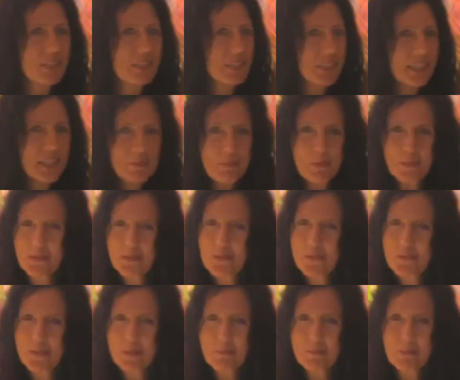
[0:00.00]
Keep your
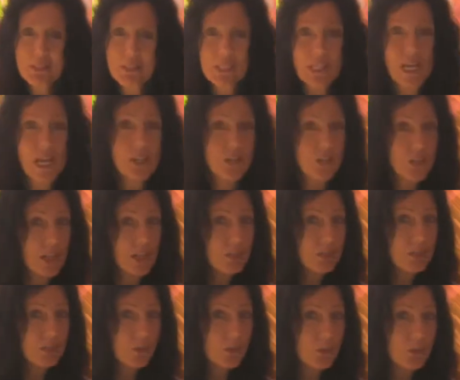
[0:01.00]
dreams,
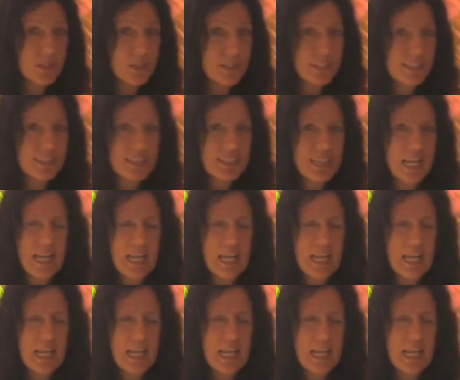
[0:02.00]
adjust course.